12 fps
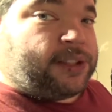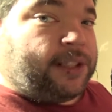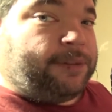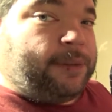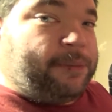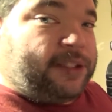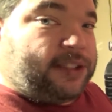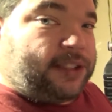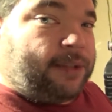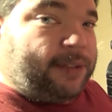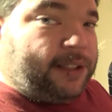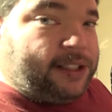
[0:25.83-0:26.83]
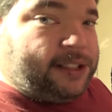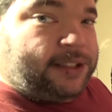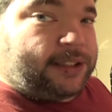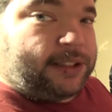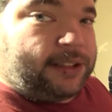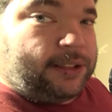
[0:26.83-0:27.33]
say from the
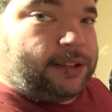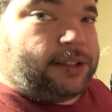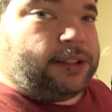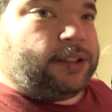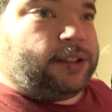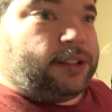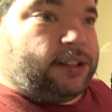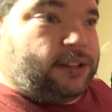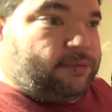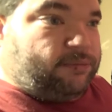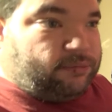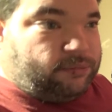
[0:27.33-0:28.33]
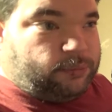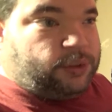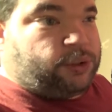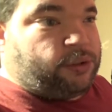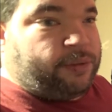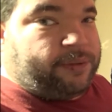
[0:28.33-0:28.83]
70s
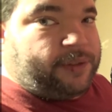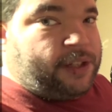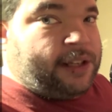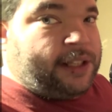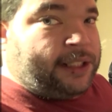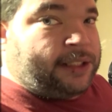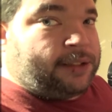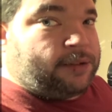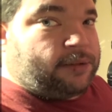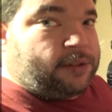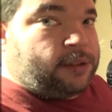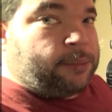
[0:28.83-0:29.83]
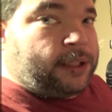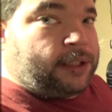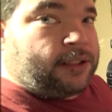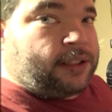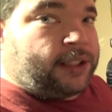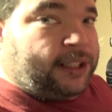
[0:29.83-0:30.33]
sort of early to mid
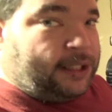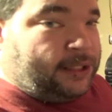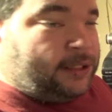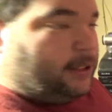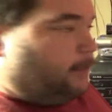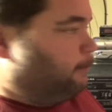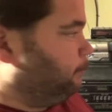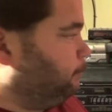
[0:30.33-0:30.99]
90s